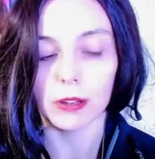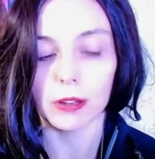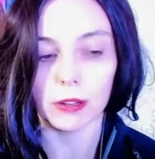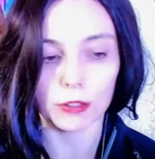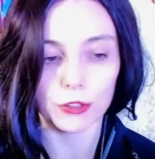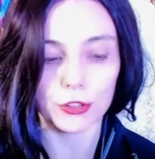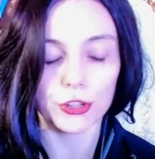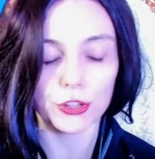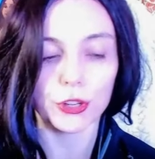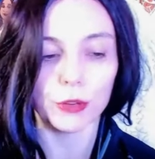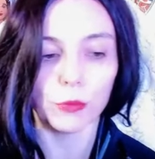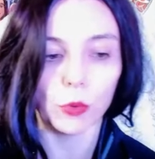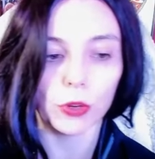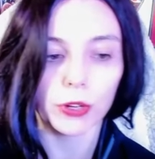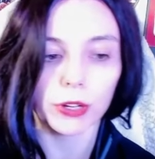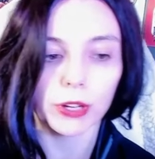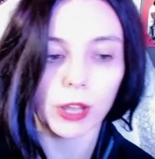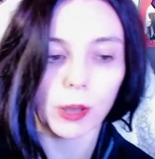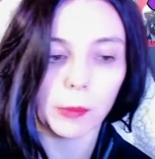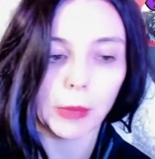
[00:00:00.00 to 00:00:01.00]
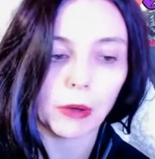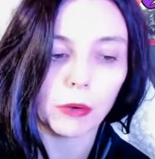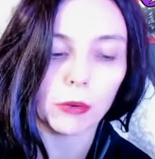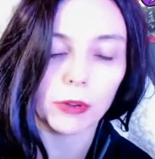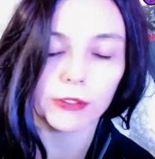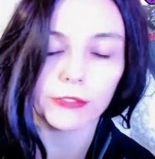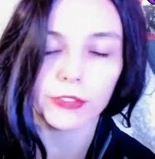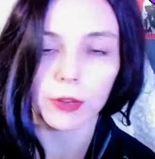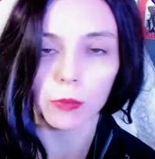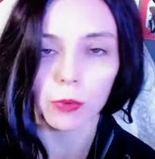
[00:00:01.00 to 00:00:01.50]
or she would come out
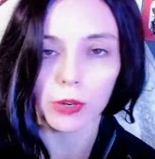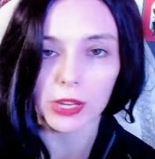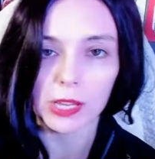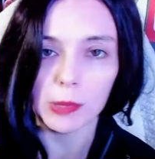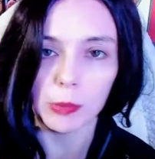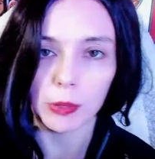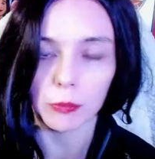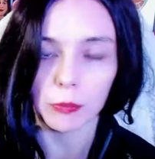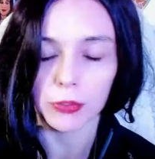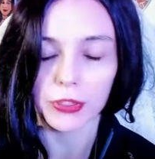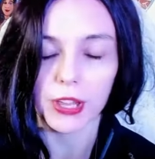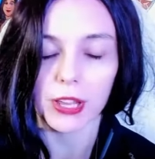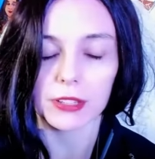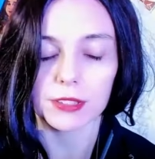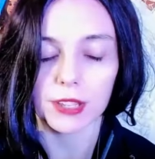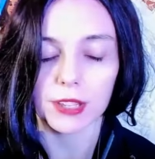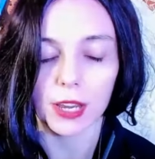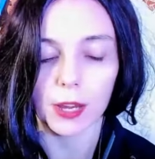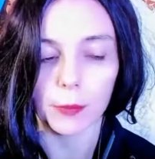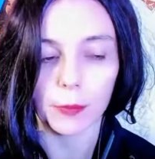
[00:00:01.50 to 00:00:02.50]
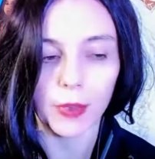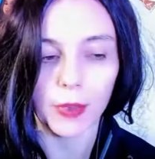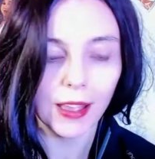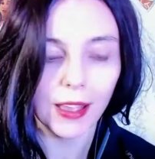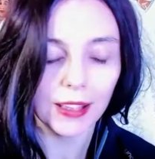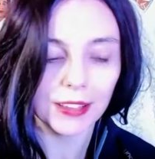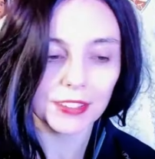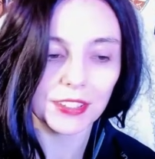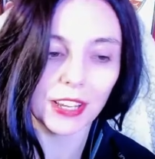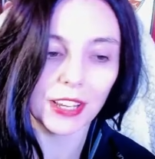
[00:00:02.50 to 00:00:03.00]
if they were keeping with that same
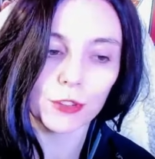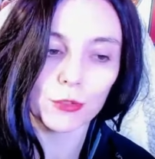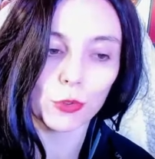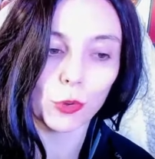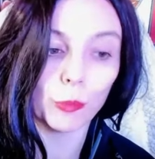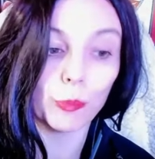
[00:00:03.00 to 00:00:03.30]
schedule.